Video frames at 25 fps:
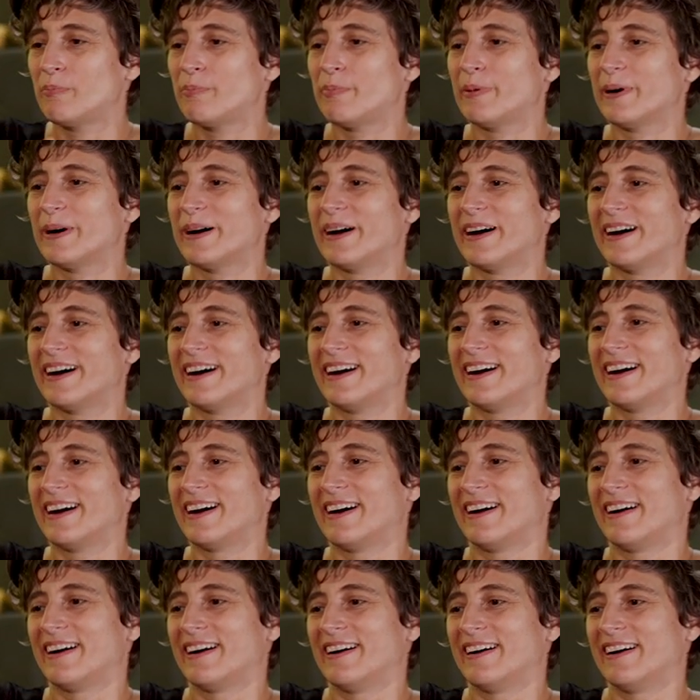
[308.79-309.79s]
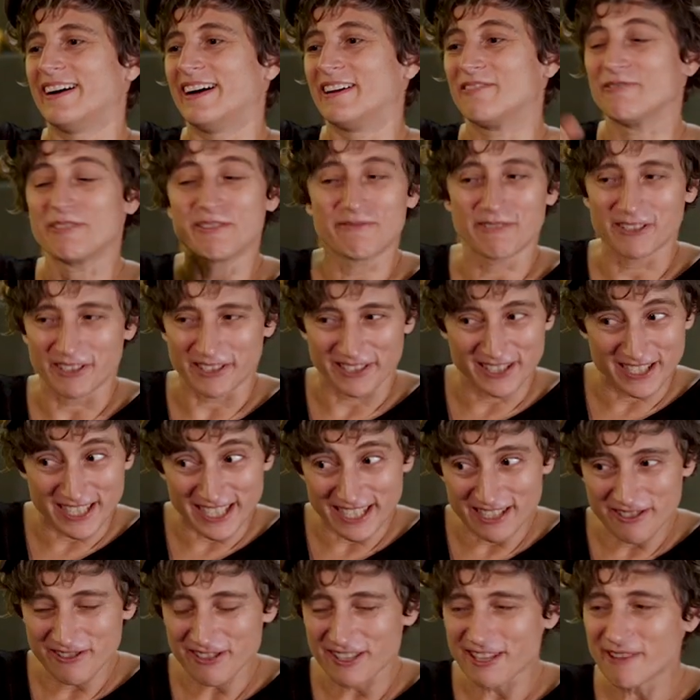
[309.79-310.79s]
but and we will
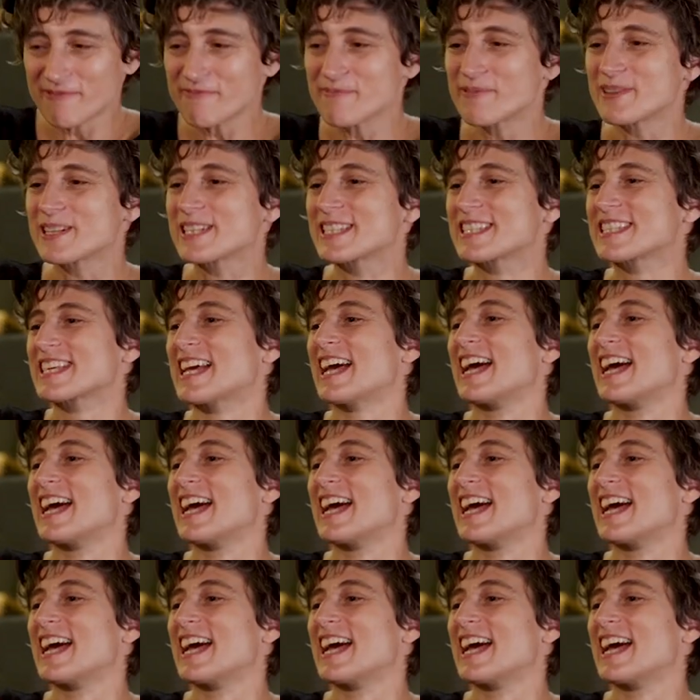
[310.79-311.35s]
continue them, but